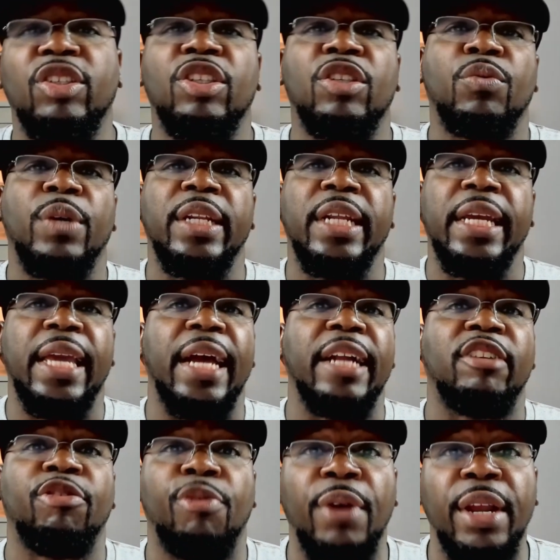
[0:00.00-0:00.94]
is where they got
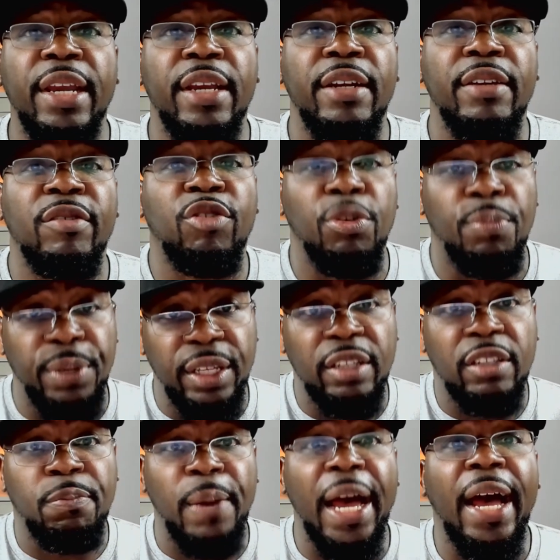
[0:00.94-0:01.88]
trained to be
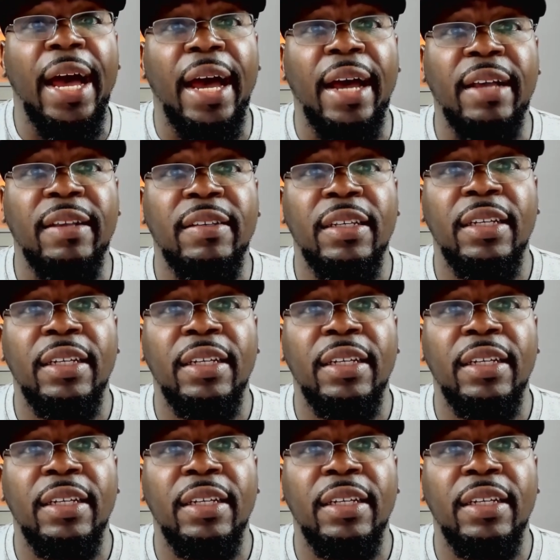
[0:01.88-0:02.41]
spies,